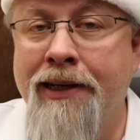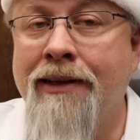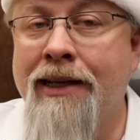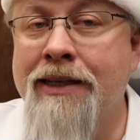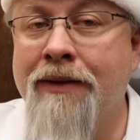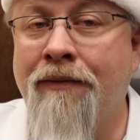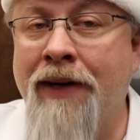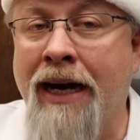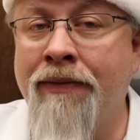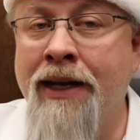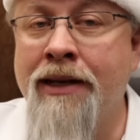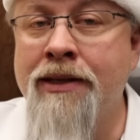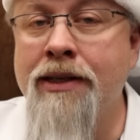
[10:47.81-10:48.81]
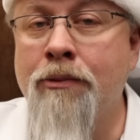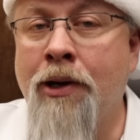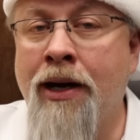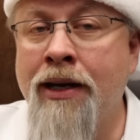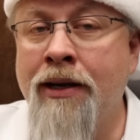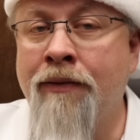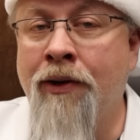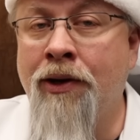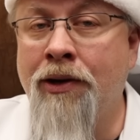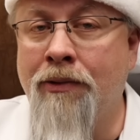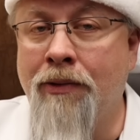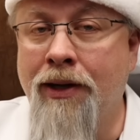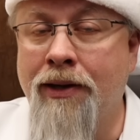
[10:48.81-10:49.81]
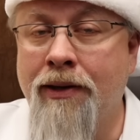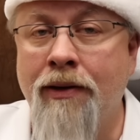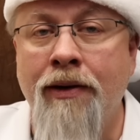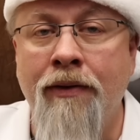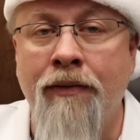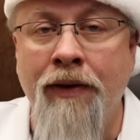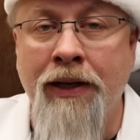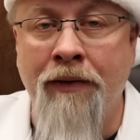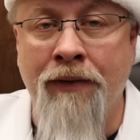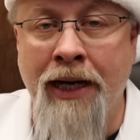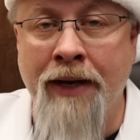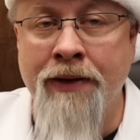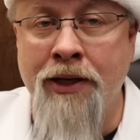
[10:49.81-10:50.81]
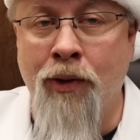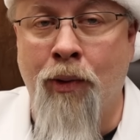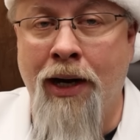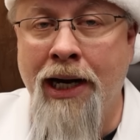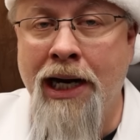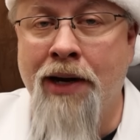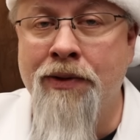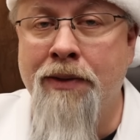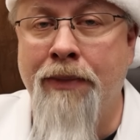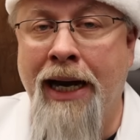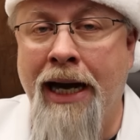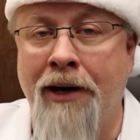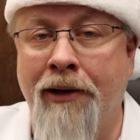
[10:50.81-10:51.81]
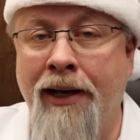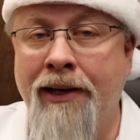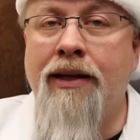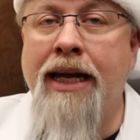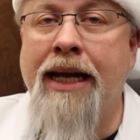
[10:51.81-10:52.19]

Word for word: That's a 5,000 watt inverter with 5,500 watt hours of battery.